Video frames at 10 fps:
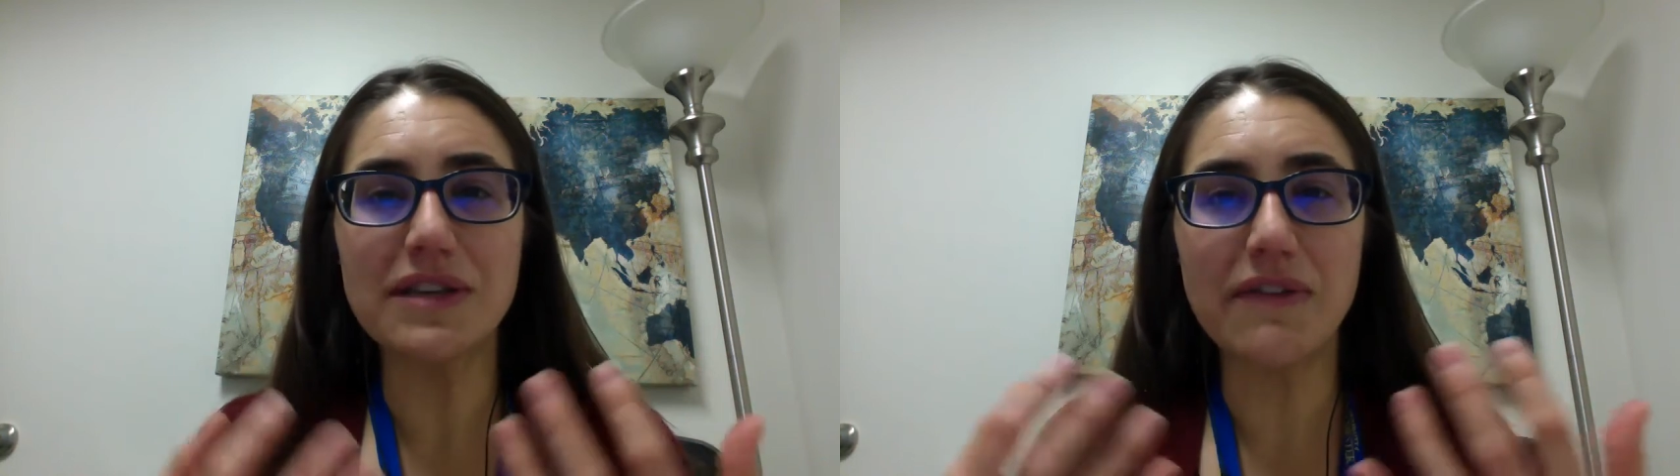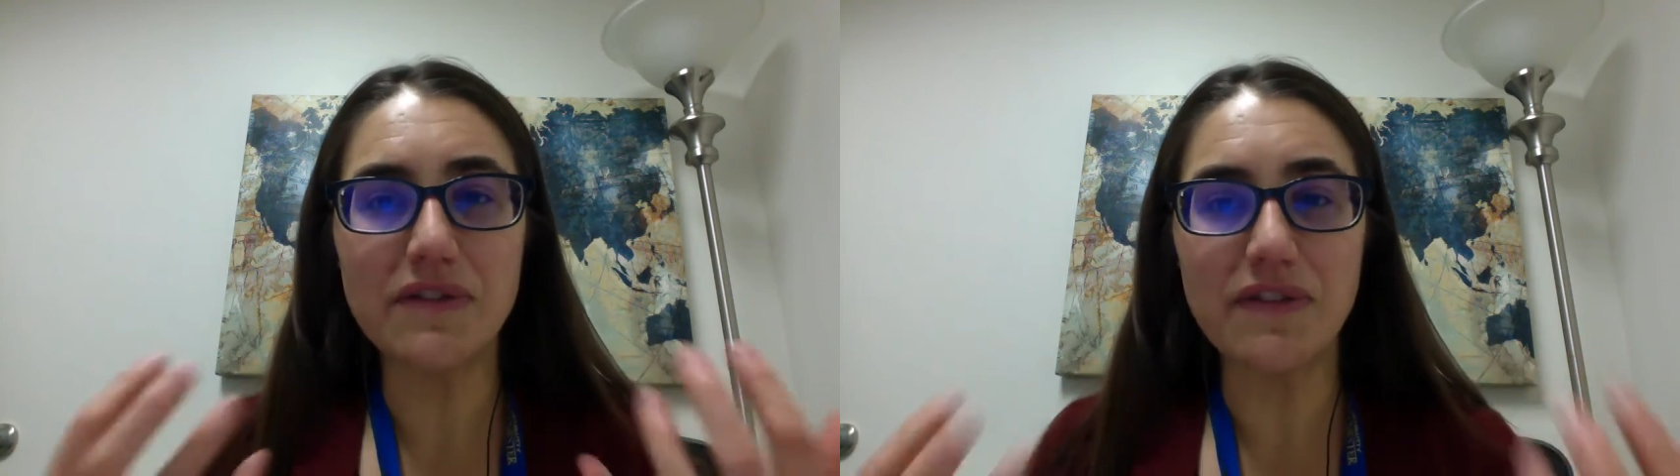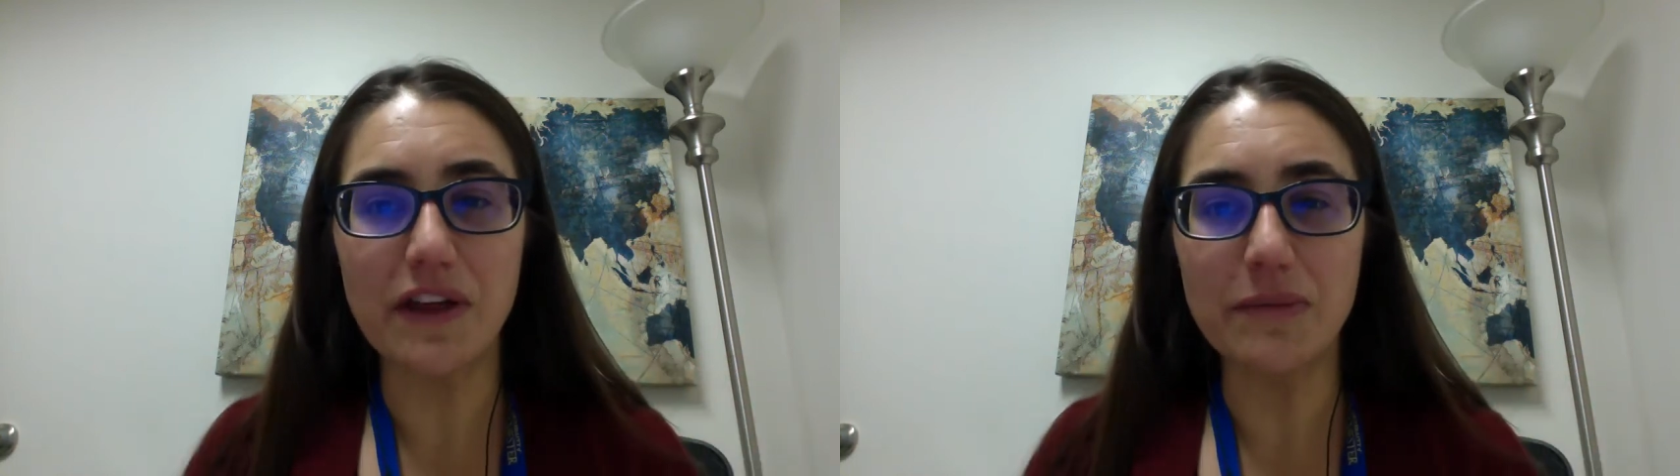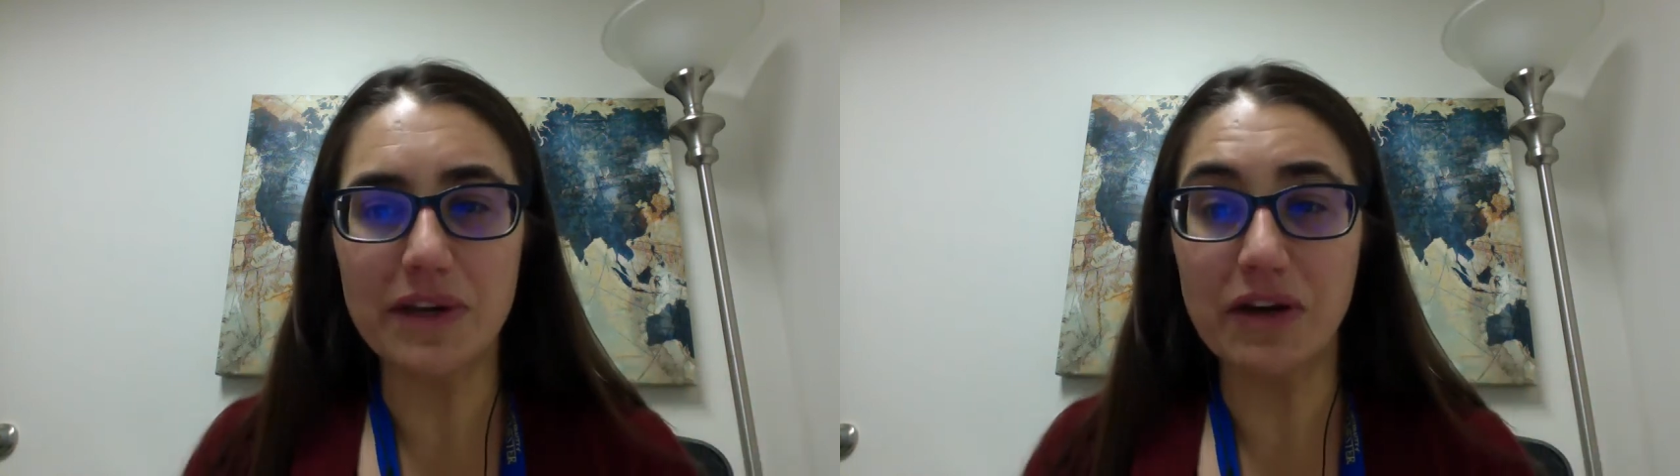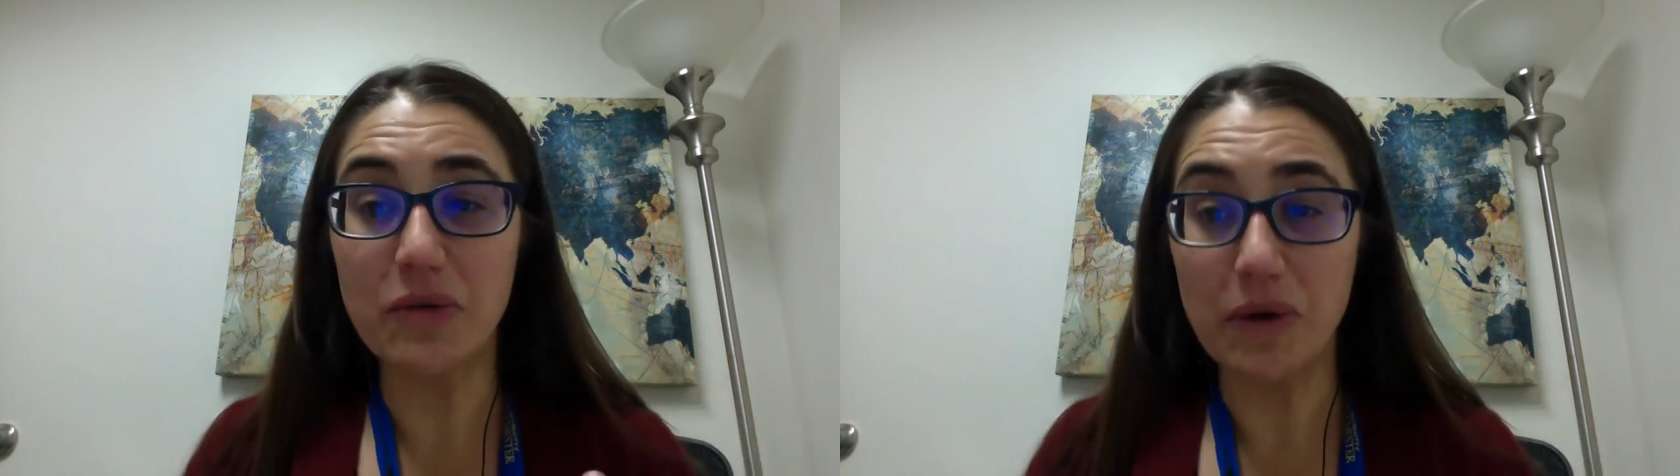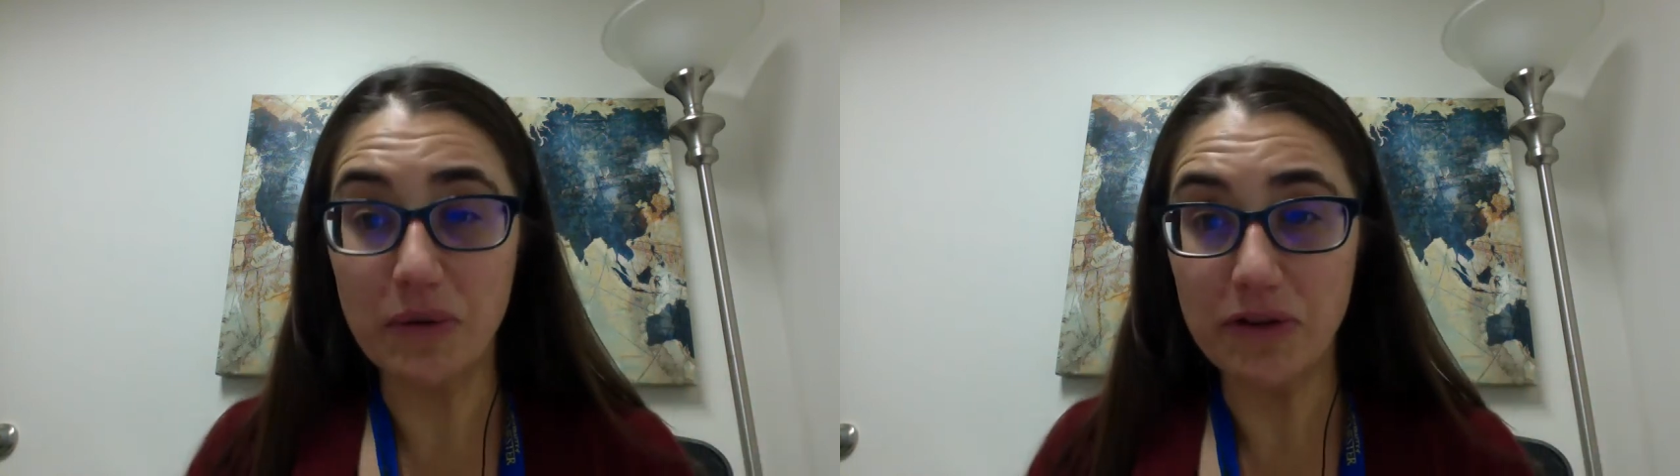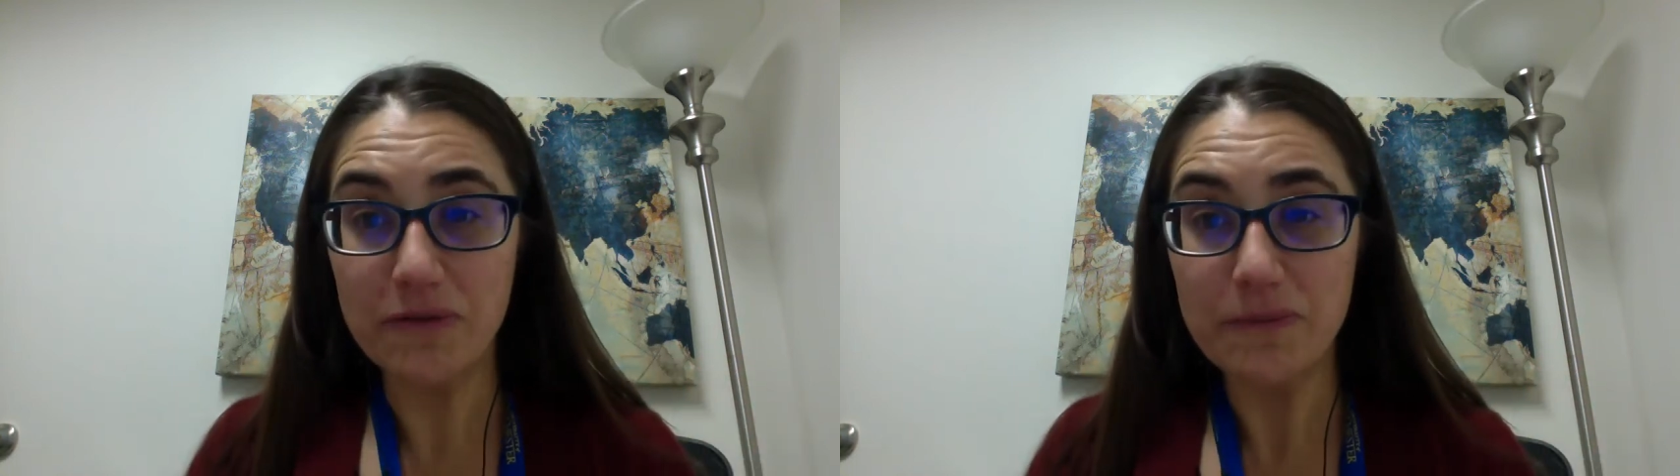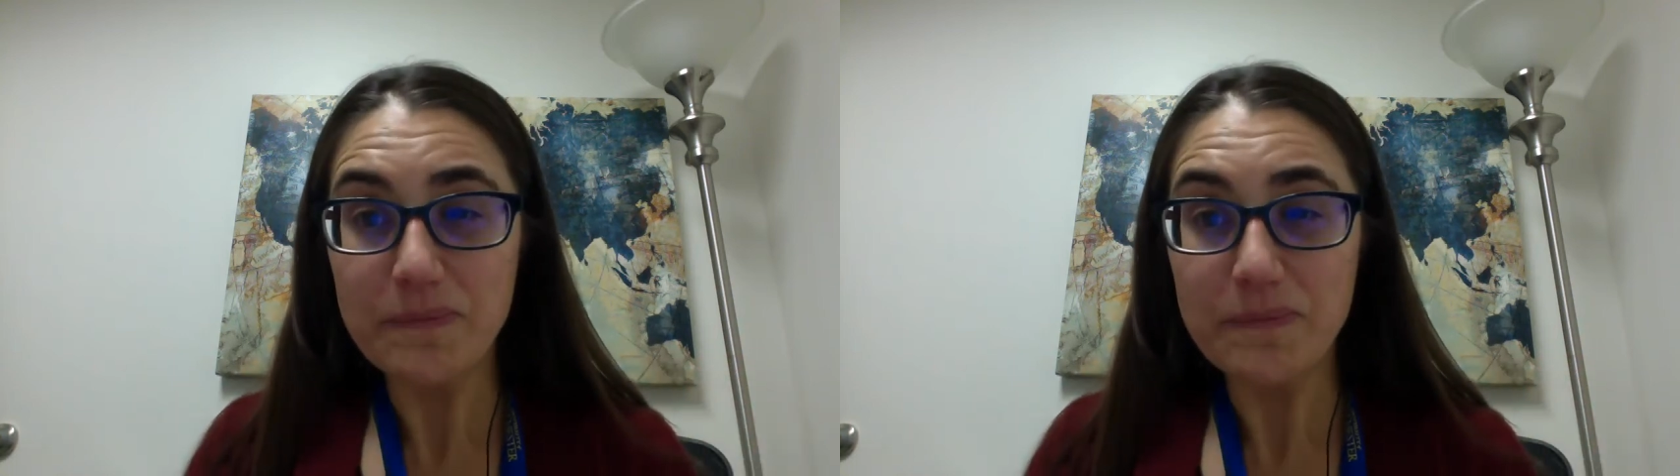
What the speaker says: self-development and growth.